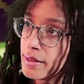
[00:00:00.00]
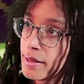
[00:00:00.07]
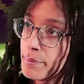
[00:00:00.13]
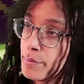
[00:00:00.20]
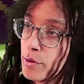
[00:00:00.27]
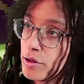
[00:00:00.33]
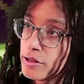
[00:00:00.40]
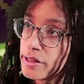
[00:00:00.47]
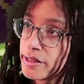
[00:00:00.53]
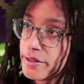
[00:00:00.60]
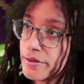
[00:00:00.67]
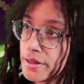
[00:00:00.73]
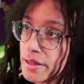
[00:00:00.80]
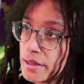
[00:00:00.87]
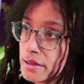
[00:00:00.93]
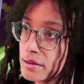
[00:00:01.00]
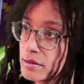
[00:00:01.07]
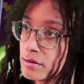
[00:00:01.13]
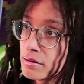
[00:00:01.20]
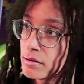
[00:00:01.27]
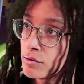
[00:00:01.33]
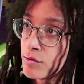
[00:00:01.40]
I'm putting it in there.
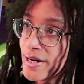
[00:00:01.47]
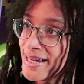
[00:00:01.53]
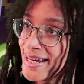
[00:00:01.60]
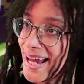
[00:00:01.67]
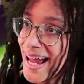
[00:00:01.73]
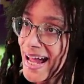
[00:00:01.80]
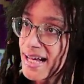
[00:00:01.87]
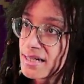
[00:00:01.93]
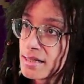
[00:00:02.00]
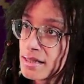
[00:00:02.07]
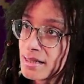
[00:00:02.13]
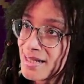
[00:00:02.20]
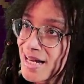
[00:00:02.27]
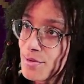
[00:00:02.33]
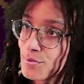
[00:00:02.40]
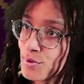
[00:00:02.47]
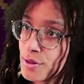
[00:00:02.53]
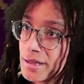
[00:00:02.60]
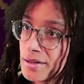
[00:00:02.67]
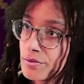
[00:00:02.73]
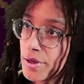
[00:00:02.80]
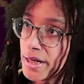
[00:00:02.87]
Raycast. It's not
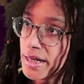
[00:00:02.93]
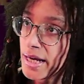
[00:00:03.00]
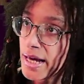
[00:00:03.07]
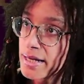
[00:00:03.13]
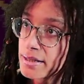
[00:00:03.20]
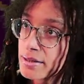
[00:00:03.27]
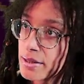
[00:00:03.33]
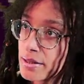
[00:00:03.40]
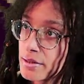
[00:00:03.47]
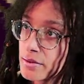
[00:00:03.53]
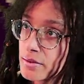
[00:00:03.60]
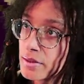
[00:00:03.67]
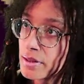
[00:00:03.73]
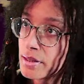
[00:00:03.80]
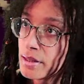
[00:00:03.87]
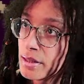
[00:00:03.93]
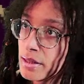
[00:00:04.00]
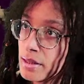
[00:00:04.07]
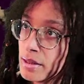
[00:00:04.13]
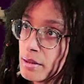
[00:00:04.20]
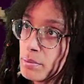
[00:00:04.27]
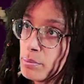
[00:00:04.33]
really a raycast though,
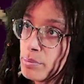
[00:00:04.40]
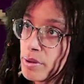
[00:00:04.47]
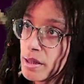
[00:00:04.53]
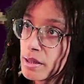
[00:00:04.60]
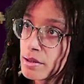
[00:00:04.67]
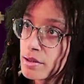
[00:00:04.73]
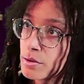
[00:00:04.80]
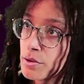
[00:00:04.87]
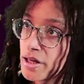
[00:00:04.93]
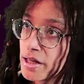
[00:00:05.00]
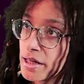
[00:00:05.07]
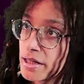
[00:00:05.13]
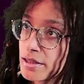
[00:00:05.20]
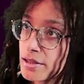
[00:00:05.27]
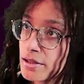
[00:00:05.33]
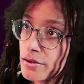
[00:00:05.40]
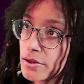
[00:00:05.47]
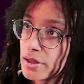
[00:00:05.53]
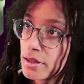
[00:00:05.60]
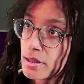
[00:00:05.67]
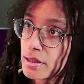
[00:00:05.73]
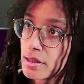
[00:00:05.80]
but it's the way I like to do it.